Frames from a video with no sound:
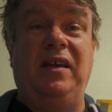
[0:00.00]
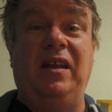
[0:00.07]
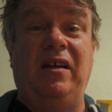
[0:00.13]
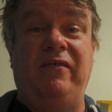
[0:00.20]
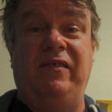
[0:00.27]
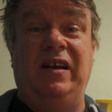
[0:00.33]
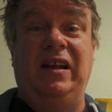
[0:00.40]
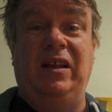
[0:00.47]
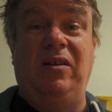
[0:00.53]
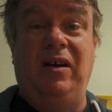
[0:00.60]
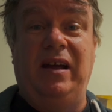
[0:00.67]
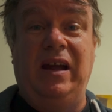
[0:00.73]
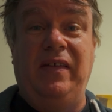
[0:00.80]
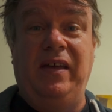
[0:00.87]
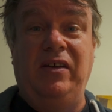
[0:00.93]
I don't really
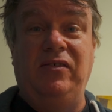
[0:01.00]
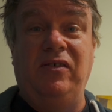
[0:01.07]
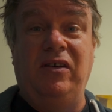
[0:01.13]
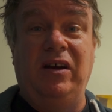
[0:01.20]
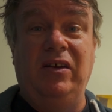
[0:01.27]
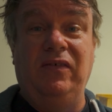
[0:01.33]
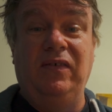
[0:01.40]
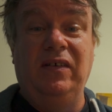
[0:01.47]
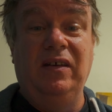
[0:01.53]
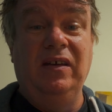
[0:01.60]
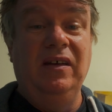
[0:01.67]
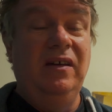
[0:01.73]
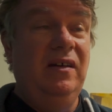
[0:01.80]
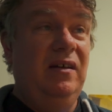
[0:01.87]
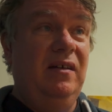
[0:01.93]
like how they drive.
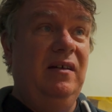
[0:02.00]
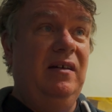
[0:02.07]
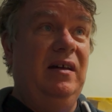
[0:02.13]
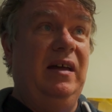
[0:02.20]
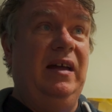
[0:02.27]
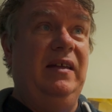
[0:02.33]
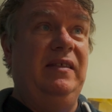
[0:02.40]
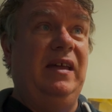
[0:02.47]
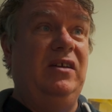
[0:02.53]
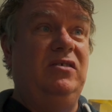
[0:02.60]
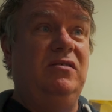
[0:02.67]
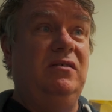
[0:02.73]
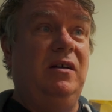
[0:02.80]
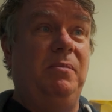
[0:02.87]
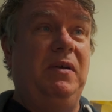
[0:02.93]
And they
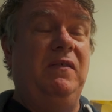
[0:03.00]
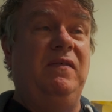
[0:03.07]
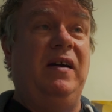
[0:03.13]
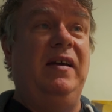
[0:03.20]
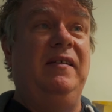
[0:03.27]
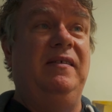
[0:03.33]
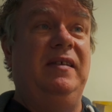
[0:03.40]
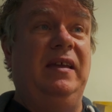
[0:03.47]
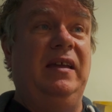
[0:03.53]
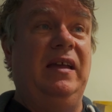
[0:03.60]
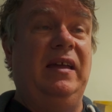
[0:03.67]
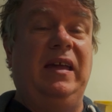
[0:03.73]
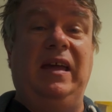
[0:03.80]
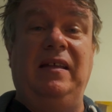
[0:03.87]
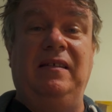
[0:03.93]
should not be racing
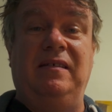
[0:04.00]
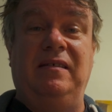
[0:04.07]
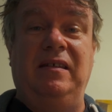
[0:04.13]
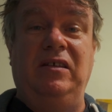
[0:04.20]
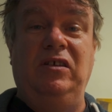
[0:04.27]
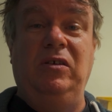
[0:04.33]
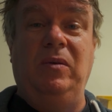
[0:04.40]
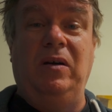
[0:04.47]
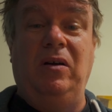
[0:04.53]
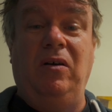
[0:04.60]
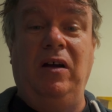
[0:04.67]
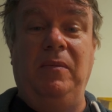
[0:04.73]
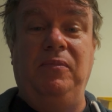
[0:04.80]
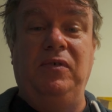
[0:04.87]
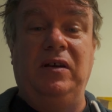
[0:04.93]
against the newer
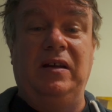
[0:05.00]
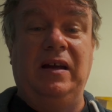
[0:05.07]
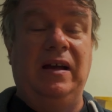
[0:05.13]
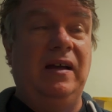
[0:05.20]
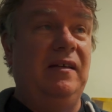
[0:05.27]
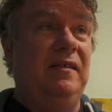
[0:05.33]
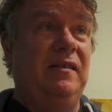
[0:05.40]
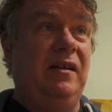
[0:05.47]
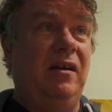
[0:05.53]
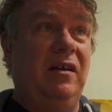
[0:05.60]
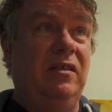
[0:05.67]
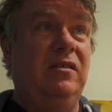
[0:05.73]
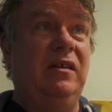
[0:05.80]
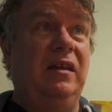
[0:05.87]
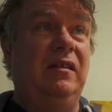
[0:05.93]
hybrid cars, so I
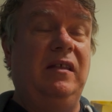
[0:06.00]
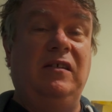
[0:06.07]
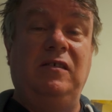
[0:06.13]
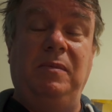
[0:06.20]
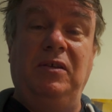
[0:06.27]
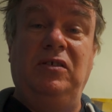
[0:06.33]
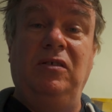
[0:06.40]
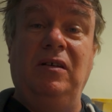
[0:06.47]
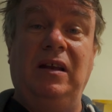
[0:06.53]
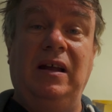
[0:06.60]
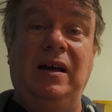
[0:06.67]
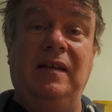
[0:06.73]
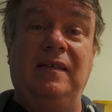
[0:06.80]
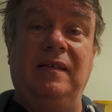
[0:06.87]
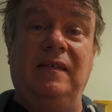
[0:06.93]
think there should be two
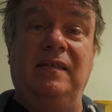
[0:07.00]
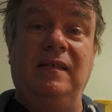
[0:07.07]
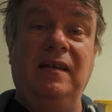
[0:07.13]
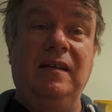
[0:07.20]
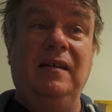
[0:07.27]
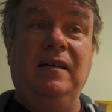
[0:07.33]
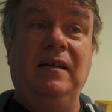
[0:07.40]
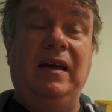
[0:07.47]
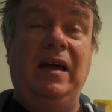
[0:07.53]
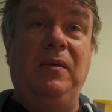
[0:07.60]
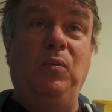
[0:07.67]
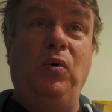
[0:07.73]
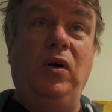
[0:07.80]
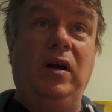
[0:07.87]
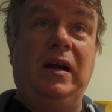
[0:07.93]
classes.
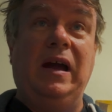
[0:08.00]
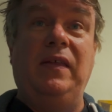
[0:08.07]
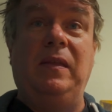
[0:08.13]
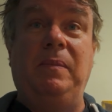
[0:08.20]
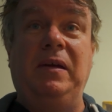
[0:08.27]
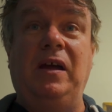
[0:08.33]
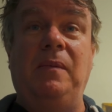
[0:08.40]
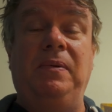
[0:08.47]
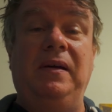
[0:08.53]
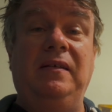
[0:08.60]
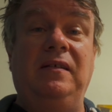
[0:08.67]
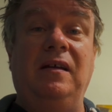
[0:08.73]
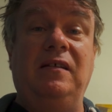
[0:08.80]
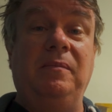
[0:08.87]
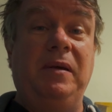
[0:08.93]
And work out the B O P
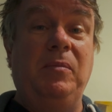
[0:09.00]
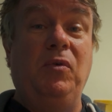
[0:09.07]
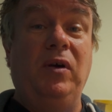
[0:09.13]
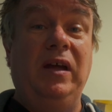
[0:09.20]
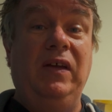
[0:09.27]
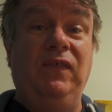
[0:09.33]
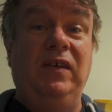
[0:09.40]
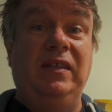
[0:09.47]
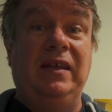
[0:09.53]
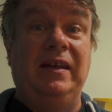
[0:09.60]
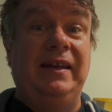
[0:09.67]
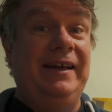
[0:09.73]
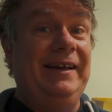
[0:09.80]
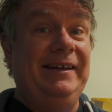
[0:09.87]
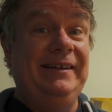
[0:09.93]
so it's a bit more even
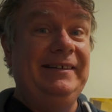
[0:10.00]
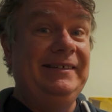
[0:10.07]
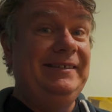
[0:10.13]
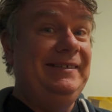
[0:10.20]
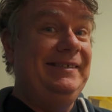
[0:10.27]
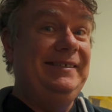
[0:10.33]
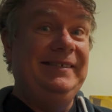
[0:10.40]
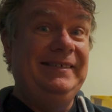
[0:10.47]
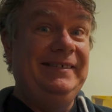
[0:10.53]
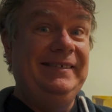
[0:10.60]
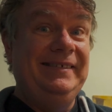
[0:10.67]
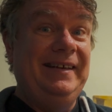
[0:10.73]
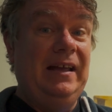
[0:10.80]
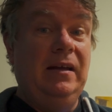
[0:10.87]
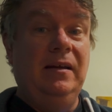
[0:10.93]
then, huh?
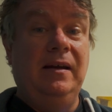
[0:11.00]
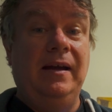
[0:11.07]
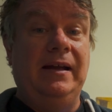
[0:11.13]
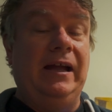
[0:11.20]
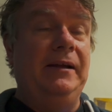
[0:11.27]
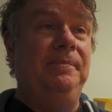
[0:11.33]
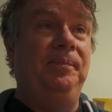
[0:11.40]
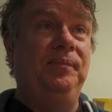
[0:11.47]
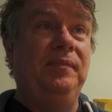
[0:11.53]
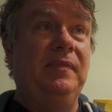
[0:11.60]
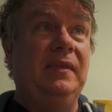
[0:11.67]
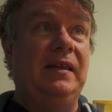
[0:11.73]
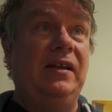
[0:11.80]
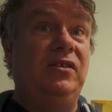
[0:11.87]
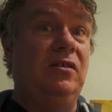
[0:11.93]
Okay,
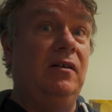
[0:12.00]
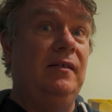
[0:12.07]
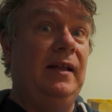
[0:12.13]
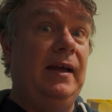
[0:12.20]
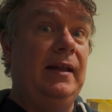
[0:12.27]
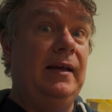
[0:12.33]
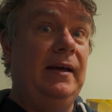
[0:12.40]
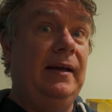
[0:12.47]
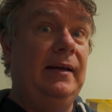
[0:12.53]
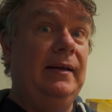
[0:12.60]
catch you guys later.